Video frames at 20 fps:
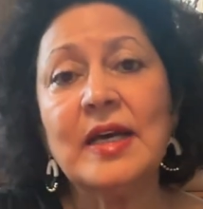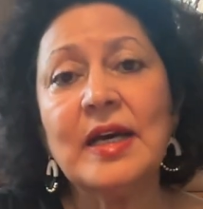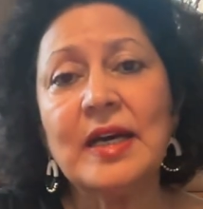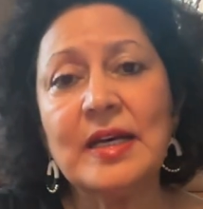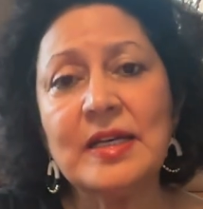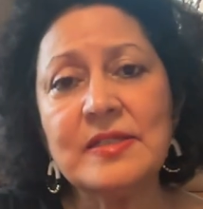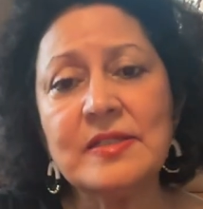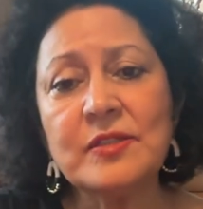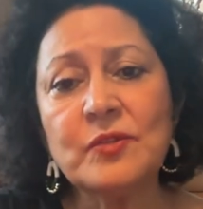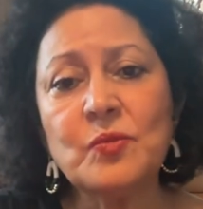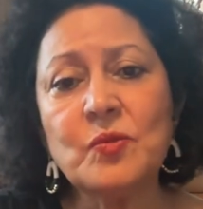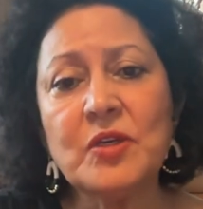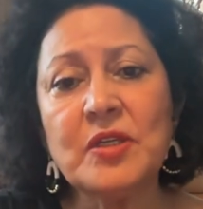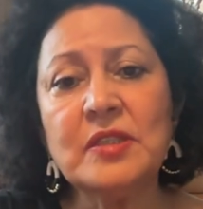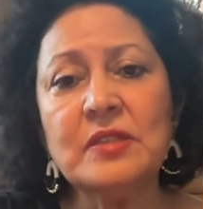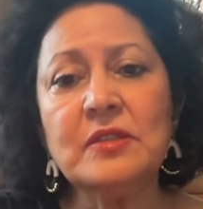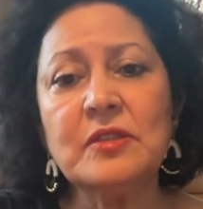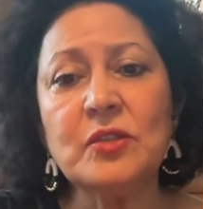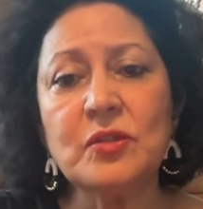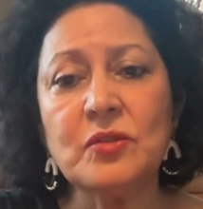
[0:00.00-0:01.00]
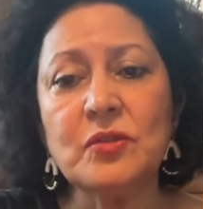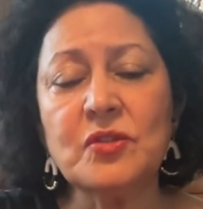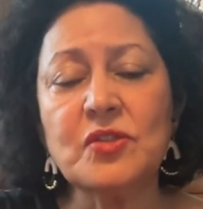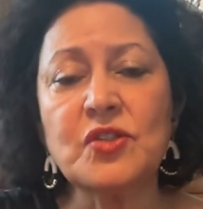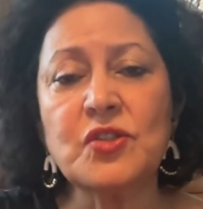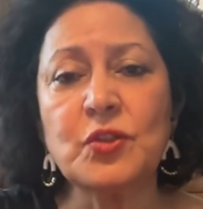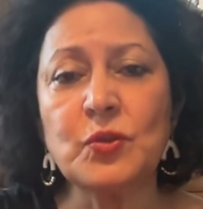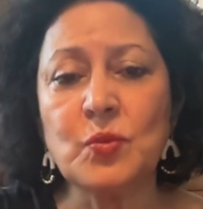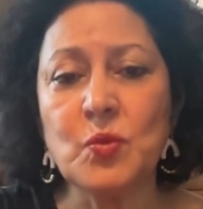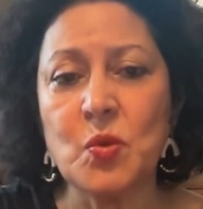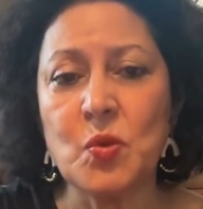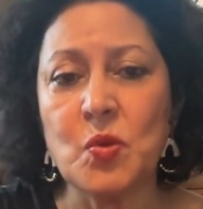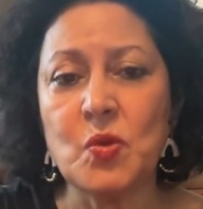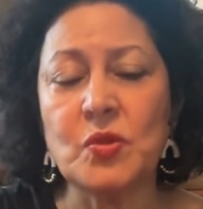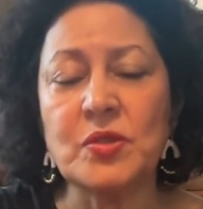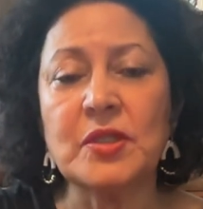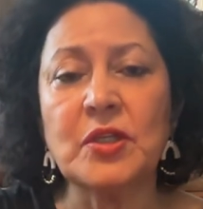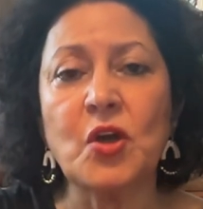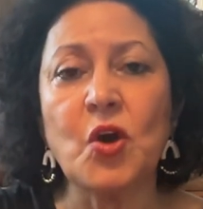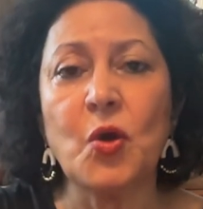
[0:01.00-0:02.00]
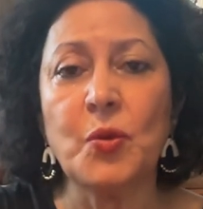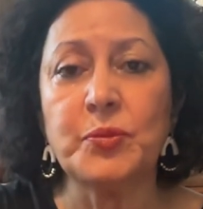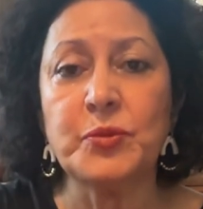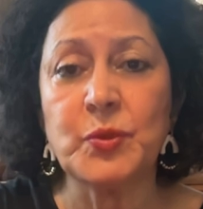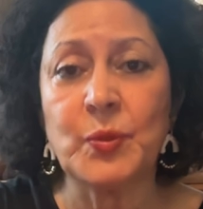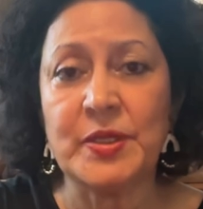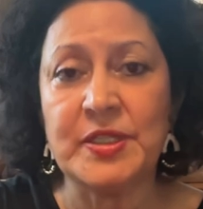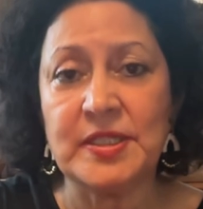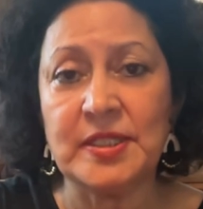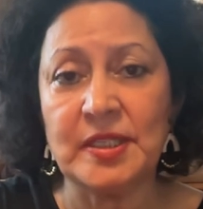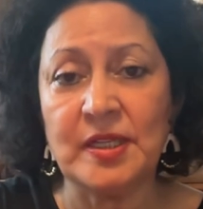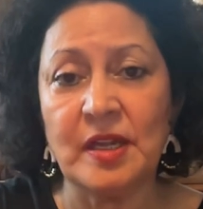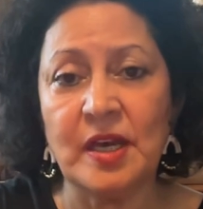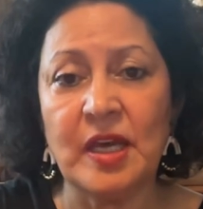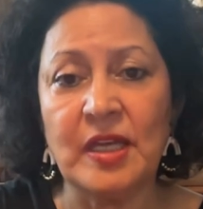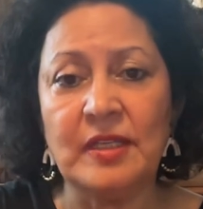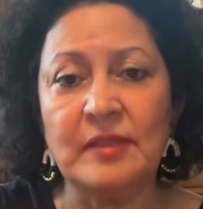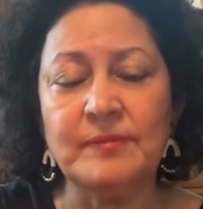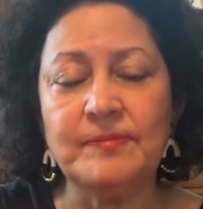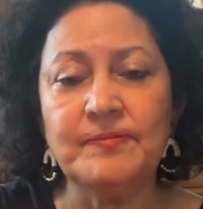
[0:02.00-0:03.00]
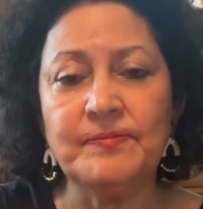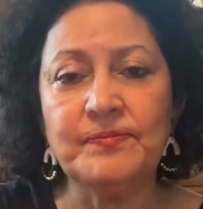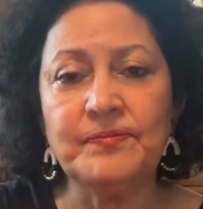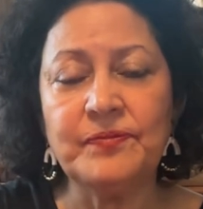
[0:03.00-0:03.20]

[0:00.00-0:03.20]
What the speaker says: As the world looks toward COP29,